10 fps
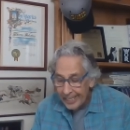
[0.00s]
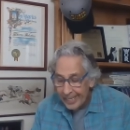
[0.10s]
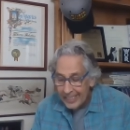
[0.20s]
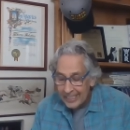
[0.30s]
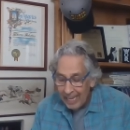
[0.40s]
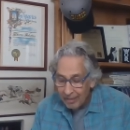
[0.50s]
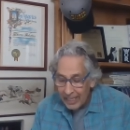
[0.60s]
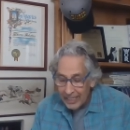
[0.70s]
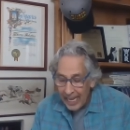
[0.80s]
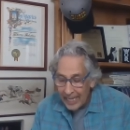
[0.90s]
a sound
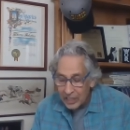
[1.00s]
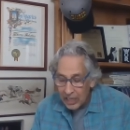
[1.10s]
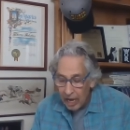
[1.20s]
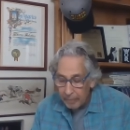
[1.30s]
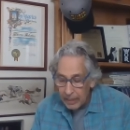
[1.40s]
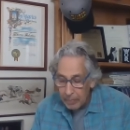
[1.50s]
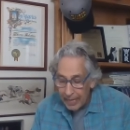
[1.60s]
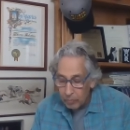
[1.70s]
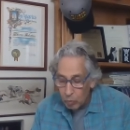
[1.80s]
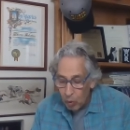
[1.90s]
that cats commonly
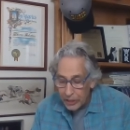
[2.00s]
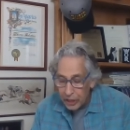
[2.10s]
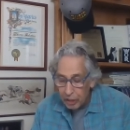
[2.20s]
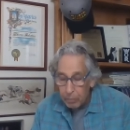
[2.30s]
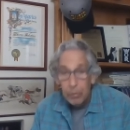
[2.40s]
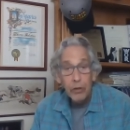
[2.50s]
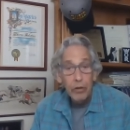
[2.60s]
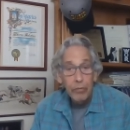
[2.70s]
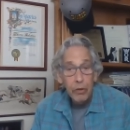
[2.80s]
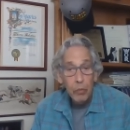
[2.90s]
make when watching a
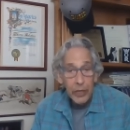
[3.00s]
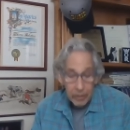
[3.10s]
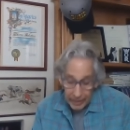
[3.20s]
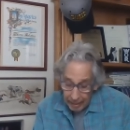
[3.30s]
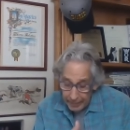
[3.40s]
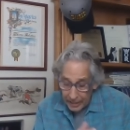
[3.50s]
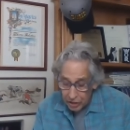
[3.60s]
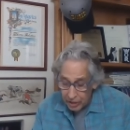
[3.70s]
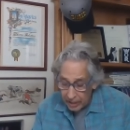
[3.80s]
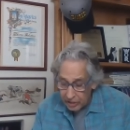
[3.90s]
bird through the window. That makes
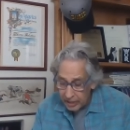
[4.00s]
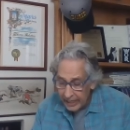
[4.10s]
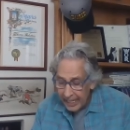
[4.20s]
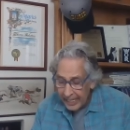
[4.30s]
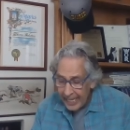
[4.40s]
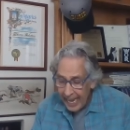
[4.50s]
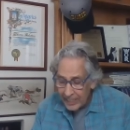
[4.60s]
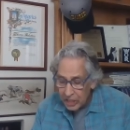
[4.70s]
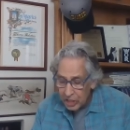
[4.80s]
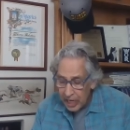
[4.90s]
sense.
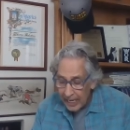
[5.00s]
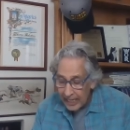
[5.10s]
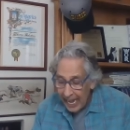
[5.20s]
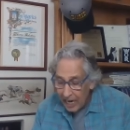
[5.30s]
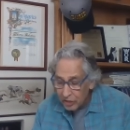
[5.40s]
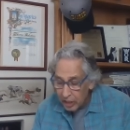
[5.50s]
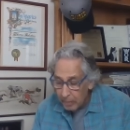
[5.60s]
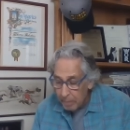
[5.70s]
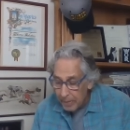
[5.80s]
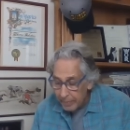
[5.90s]
Cats chatter actually to
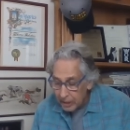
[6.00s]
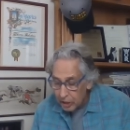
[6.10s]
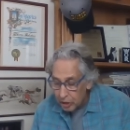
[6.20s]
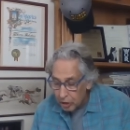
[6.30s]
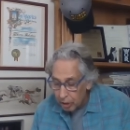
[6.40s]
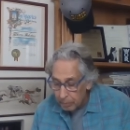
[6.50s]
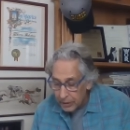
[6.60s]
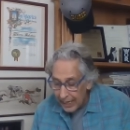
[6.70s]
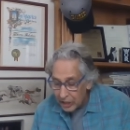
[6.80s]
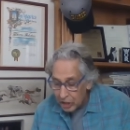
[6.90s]
mimic the chirps
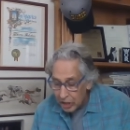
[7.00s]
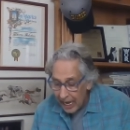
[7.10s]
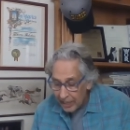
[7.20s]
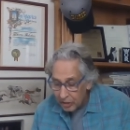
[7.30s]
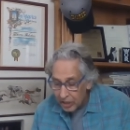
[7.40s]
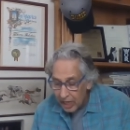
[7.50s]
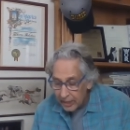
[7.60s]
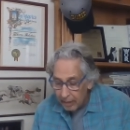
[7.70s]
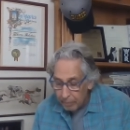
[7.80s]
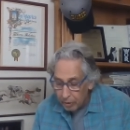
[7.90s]
and chatters
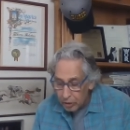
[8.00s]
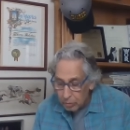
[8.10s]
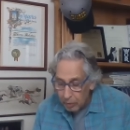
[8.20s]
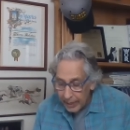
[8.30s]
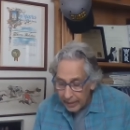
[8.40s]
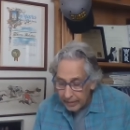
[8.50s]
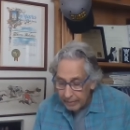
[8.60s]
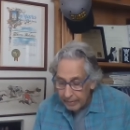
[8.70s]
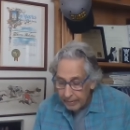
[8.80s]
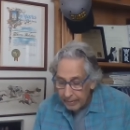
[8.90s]
that birds make.
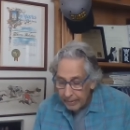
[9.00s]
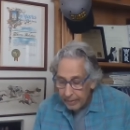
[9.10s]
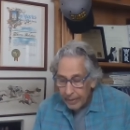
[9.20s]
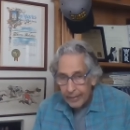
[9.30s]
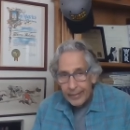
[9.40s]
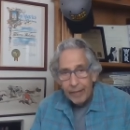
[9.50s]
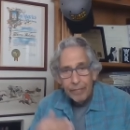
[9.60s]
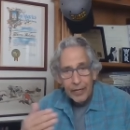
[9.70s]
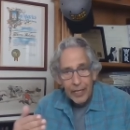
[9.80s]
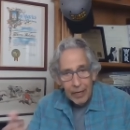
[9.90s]
They
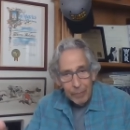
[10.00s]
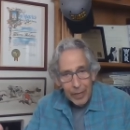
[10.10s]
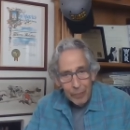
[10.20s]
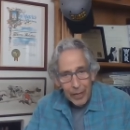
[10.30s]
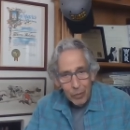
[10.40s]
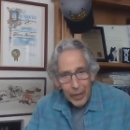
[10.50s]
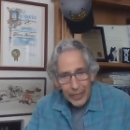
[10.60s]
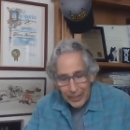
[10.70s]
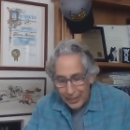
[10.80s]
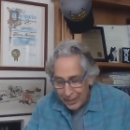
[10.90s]
figure that would be a better way
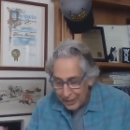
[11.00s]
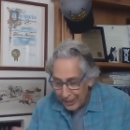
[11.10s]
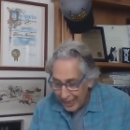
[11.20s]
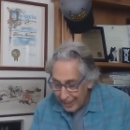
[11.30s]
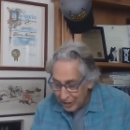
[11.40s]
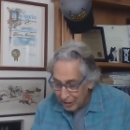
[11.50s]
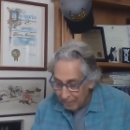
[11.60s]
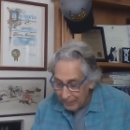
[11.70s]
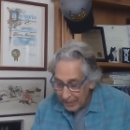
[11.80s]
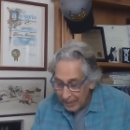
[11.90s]
to, to catch them.
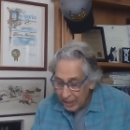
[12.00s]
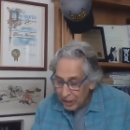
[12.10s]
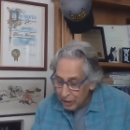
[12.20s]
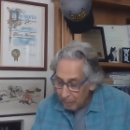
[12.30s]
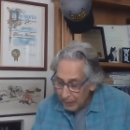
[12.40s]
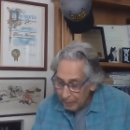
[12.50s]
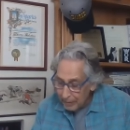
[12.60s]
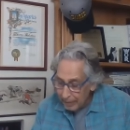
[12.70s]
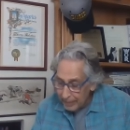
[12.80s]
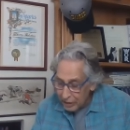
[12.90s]
Some people
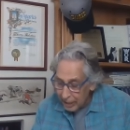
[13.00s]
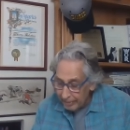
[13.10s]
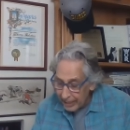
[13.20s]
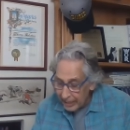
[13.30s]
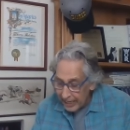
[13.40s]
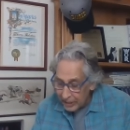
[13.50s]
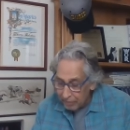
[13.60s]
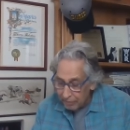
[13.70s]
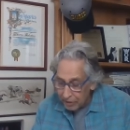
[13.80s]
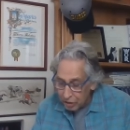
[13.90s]
believe that chattering indicates the
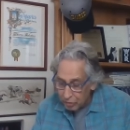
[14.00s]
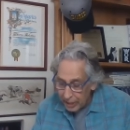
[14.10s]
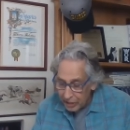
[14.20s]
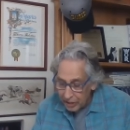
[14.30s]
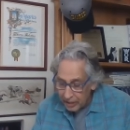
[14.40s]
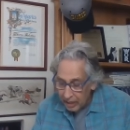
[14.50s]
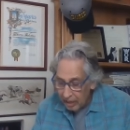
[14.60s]
frustration